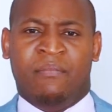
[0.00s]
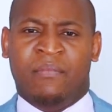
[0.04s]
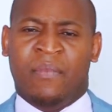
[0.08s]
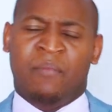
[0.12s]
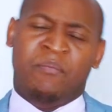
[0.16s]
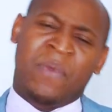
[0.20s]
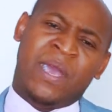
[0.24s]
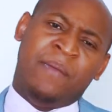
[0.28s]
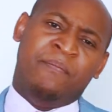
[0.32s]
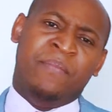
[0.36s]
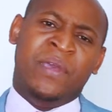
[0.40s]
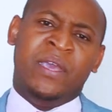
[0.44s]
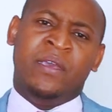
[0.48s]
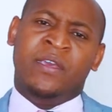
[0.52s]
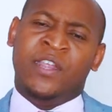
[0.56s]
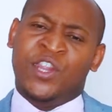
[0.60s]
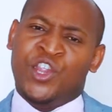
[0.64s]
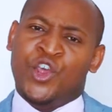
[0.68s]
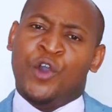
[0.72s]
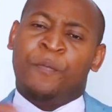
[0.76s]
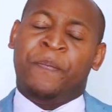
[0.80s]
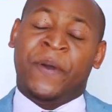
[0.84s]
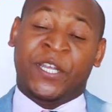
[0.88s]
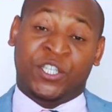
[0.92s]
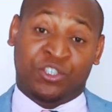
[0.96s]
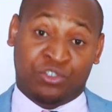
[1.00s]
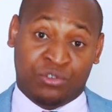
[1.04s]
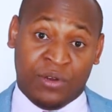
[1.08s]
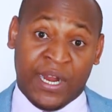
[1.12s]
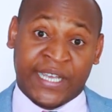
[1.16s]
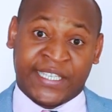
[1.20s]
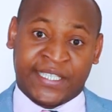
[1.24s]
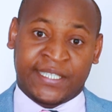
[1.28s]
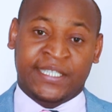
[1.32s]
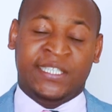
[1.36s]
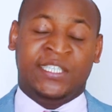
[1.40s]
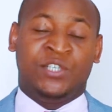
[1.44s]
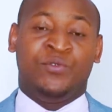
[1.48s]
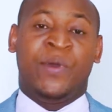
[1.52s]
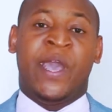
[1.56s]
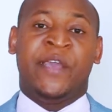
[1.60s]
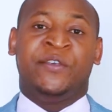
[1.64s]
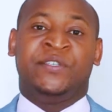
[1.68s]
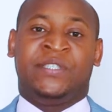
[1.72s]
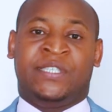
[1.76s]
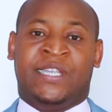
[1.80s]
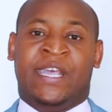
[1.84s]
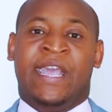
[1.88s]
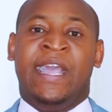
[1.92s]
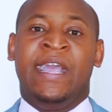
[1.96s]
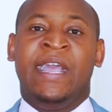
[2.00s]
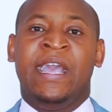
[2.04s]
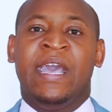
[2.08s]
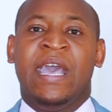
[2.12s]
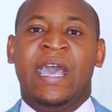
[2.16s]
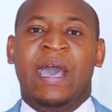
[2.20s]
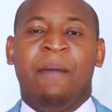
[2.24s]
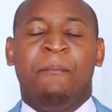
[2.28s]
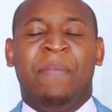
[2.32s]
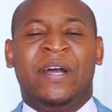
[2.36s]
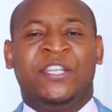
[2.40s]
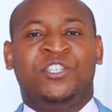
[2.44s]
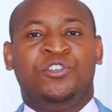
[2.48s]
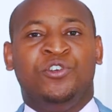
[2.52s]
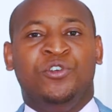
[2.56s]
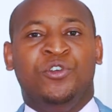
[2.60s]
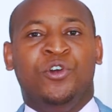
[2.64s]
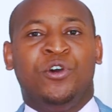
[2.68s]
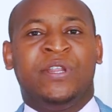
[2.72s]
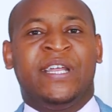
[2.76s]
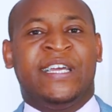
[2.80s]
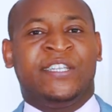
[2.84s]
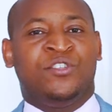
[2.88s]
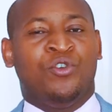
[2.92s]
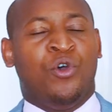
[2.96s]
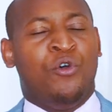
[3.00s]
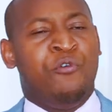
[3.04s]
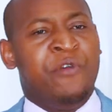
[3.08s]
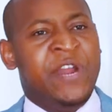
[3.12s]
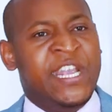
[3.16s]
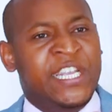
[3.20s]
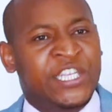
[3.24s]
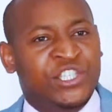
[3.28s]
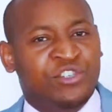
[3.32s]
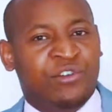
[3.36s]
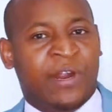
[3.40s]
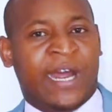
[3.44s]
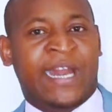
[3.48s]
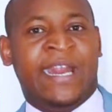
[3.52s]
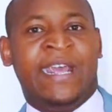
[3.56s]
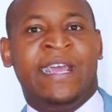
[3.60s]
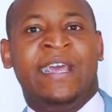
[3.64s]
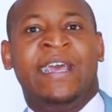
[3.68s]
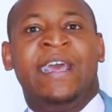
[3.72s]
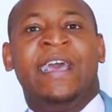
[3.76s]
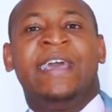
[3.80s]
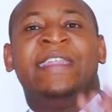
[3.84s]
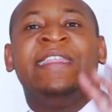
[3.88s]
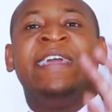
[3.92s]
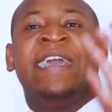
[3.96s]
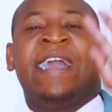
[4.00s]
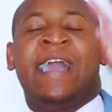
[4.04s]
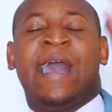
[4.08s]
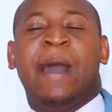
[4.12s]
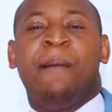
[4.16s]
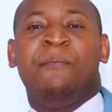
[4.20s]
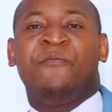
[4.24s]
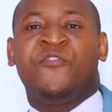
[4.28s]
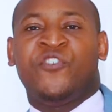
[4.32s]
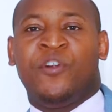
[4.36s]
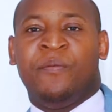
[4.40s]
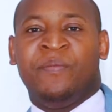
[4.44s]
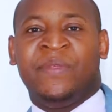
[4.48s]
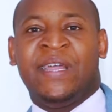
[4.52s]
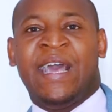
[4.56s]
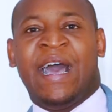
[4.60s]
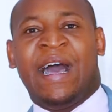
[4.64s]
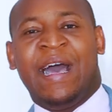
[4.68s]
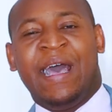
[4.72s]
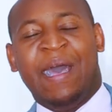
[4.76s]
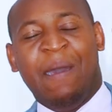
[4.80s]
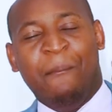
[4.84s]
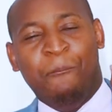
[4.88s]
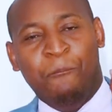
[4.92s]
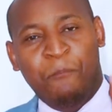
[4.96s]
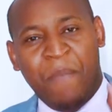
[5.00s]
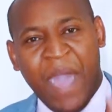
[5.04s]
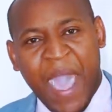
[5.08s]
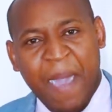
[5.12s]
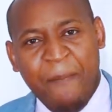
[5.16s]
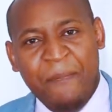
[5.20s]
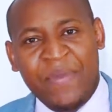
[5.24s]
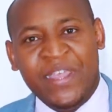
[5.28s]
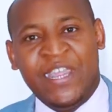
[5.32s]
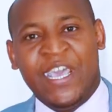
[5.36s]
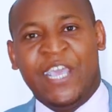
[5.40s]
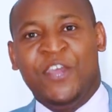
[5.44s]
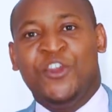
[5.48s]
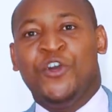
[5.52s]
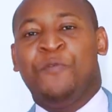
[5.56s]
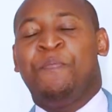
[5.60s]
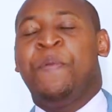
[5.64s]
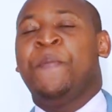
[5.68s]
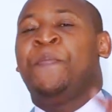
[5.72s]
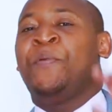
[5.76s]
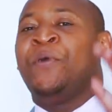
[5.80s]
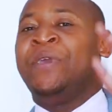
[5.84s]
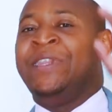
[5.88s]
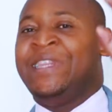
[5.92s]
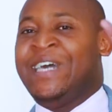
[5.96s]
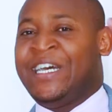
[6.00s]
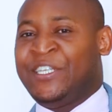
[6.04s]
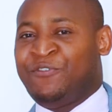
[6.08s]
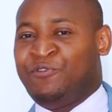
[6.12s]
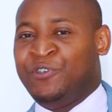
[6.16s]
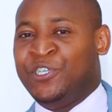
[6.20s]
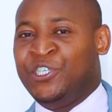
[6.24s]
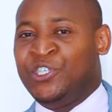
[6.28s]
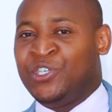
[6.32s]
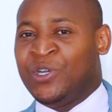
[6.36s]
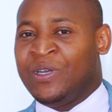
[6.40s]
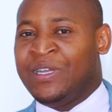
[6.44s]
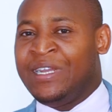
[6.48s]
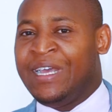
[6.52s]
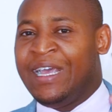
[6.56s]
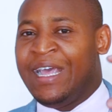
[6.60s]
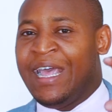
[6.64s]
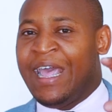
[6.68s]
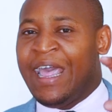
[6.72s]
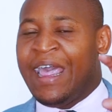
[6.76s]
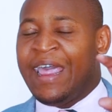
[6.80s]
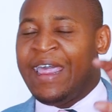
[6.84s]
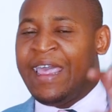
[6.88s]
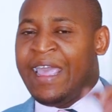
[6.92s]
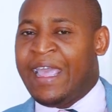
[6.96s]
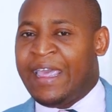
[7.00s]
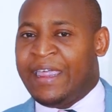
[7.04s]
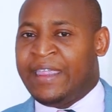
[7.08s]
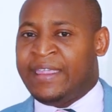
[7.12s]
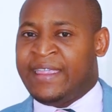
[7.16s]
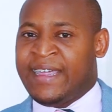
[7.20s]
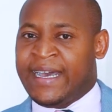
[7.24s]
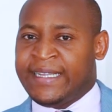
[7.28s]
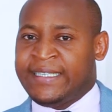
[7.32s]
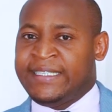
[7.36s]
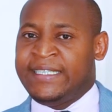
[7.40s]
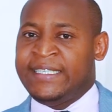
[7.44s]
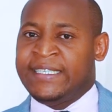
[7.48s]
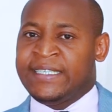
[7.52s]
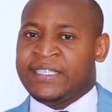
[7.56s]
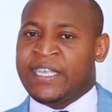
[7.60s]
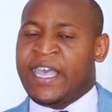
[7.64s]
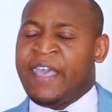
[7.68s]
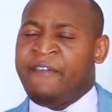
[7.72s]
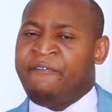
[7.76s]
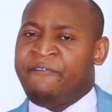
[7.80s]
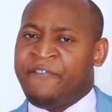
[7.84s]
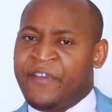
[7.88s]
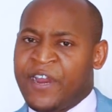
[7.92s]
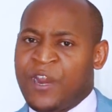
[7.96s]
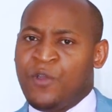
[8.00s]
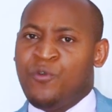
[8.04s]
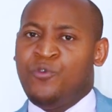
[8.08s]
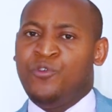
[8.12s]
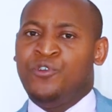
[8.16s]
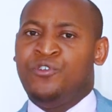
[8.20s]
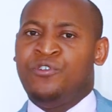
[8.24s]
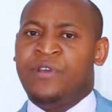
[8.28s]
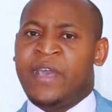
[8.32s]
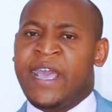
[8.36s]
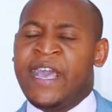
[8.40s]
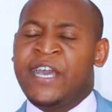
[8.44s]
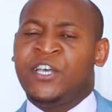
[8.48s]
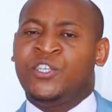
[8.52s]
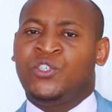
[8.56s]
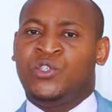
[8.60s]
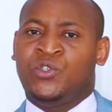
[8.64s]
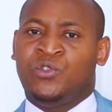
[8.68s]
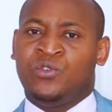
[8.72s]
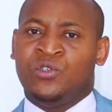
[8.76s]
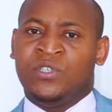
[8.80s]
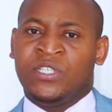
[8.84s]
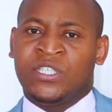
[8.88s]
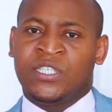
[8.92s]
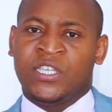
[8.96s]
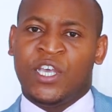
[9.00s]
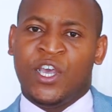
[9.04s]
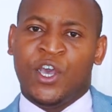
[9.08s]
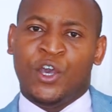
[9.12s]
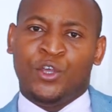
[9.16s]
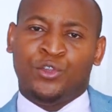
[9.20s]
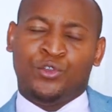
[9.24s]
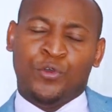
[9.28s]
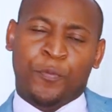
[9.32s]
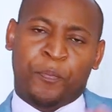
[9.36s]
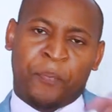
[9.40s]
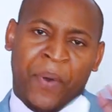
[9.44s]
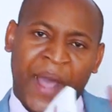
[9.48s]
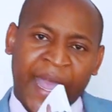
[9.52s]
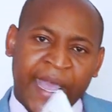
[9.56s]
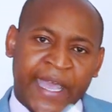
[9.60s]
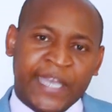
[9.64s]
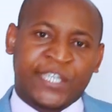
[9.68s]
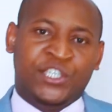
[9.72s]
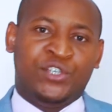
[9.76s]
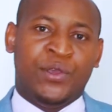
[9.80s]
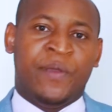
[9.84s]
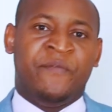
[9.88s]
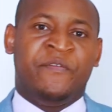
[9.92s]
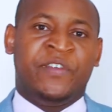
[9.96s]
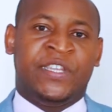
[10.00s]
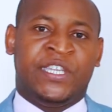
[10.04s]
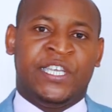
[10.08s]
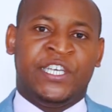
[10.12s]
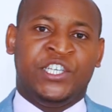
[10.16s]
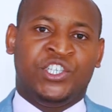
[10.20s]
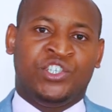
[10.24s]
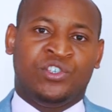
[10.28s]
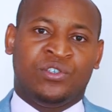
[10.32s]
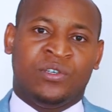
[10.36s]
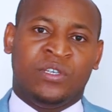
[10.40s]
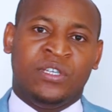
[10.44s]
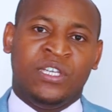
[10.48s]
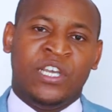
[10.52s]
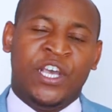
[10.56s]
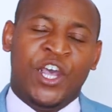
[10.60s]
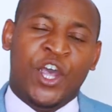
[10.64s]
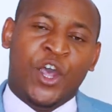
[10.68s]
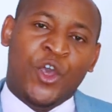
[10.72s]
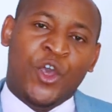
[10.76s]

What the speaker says: maybe in your particular city where you're staying, but you know that originally they come from there. Maybe they know people in that region. That is a very good excuse to package your invitation,